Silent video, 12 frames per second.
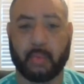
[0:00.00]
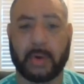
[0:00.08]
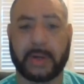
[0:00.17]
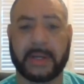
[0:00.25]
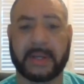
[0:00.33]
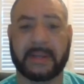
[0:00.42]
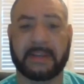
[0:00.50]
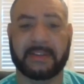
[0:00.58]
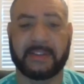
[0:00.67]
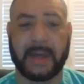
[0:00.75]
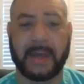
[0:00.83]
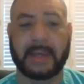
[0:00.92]
One
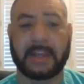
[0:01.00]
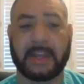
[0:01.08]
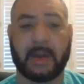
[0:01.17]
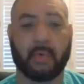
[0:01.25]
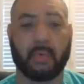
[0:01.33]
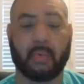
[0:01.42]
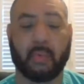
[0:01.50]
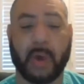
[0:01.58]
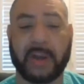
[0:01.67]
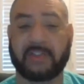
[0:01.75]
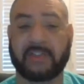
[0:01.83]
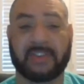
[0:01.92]
is
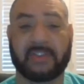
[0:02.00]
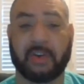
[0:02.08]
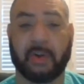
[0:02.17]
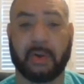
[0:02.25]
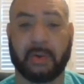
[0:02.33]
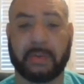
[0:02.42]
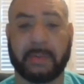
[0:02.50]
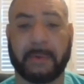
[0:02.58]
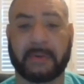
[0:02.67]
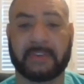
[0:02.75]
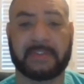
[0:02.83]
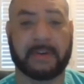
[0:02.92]
just the
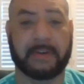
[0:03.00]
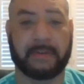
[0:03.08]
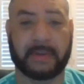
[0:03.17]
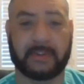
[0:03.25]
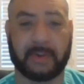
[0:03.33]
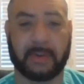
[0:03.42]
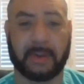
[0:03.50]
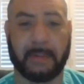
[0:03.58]
person's level of concern.